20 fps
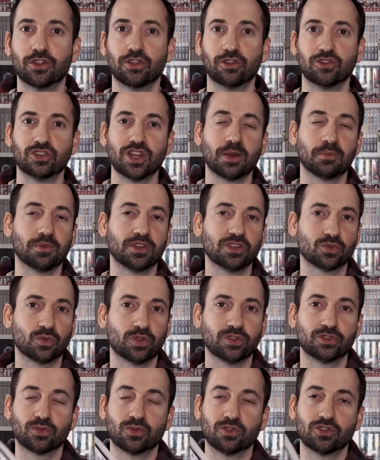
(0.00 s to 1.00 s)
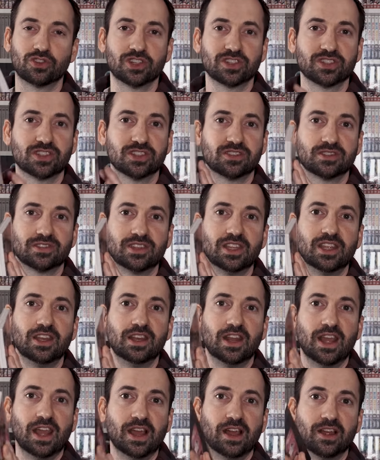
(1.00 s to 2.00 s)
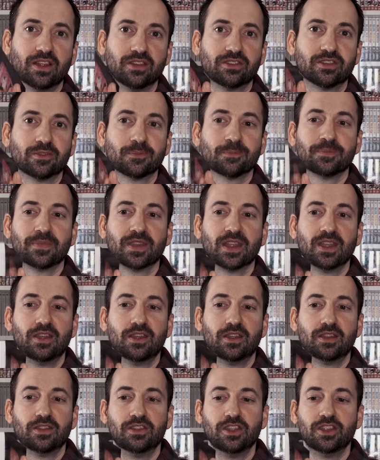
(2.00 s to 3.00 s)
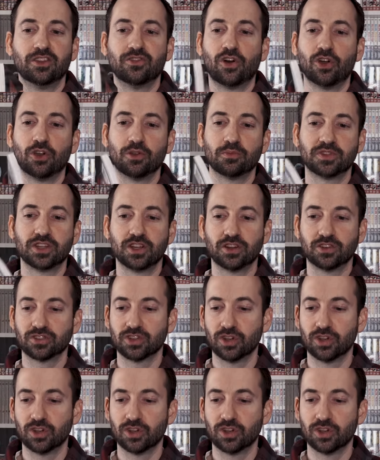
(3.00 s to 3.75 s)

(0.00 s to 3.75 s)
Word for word: the Japanese ones were just as thin as these volumes here.